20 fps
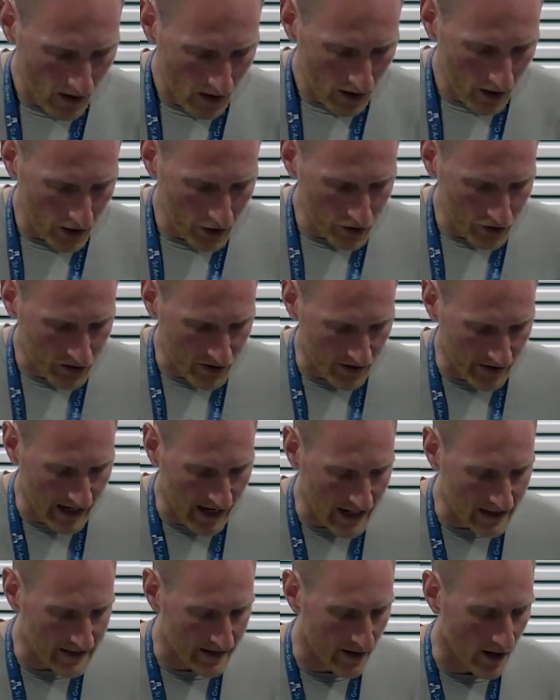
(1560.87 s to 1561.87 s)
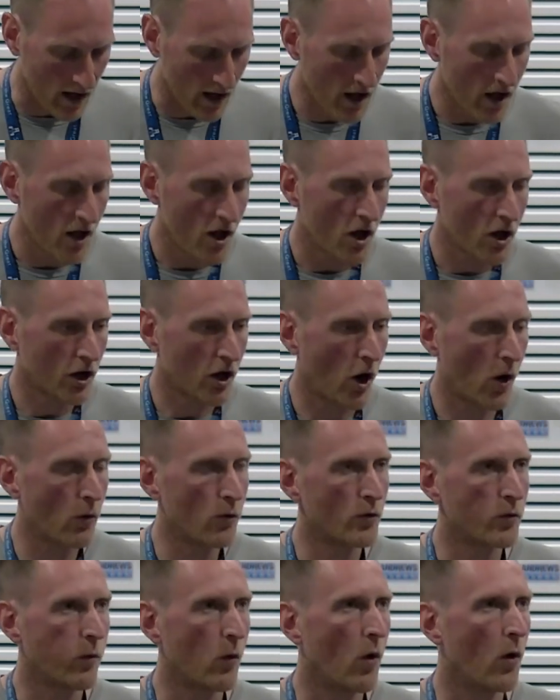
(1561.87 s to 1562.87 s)
You know, just at the end of the
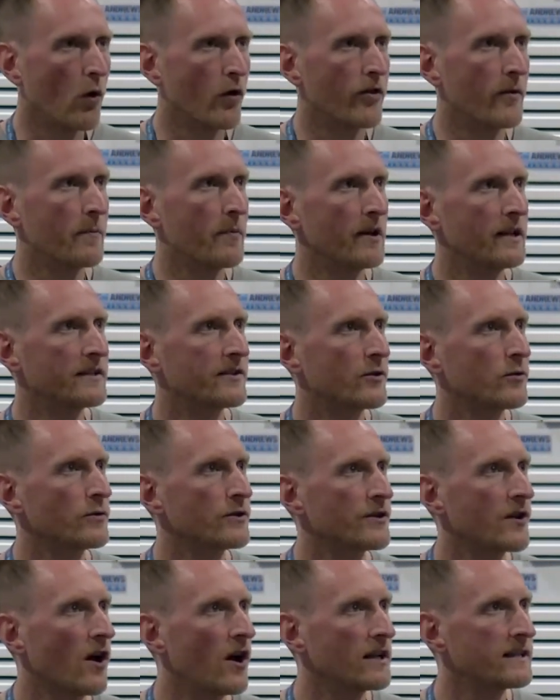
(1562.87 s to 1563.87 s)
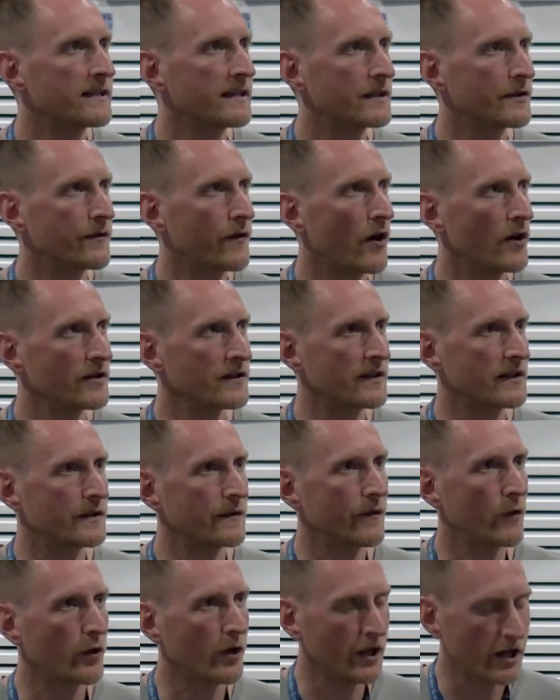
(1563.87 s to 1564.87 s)
Cold War, the political scientist
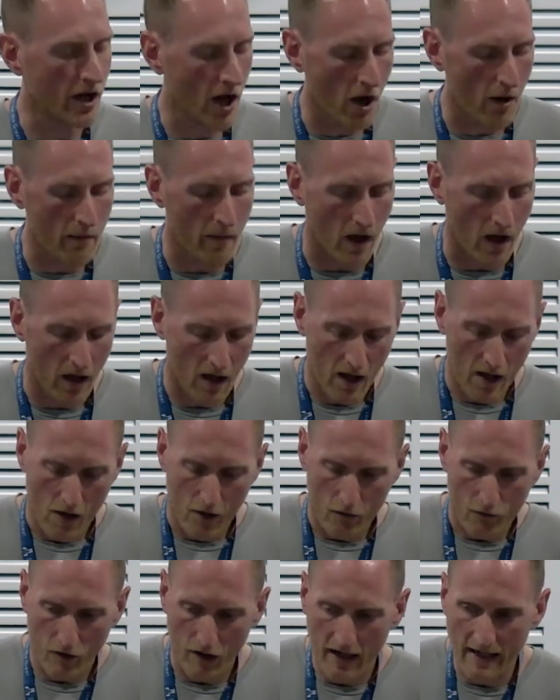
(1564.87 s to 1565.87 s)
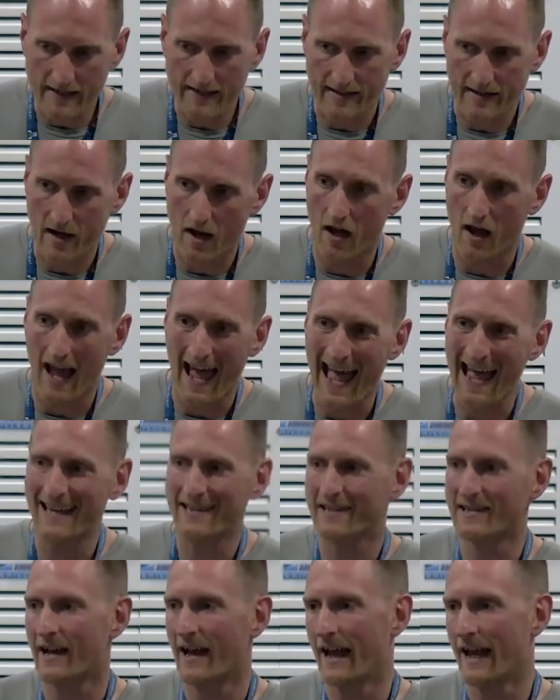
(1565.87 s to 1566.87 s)
Francis Fukuyama released an
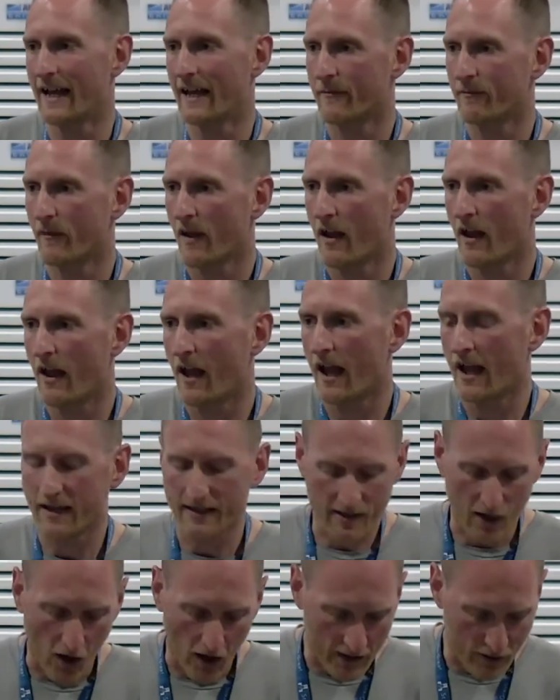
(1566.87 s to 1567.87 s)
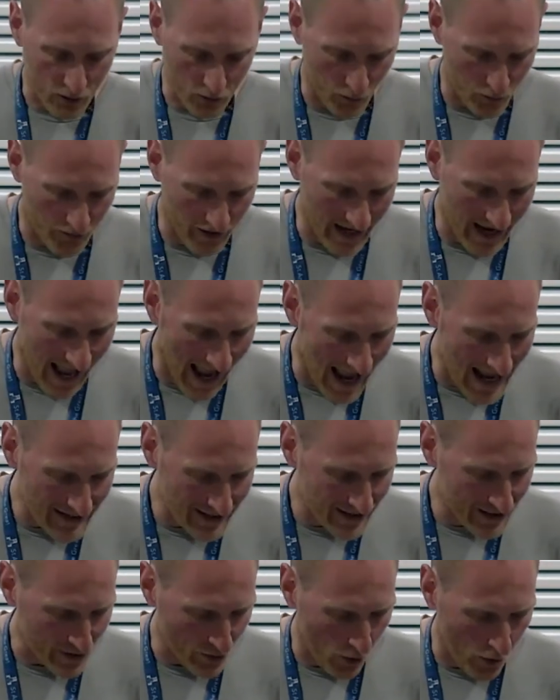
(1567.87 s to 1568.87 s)
essay entitled "The
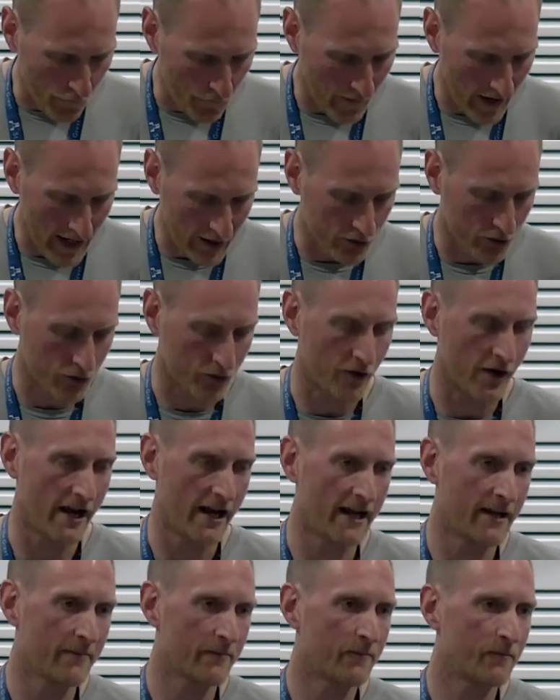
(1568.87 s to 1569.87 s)
End of History."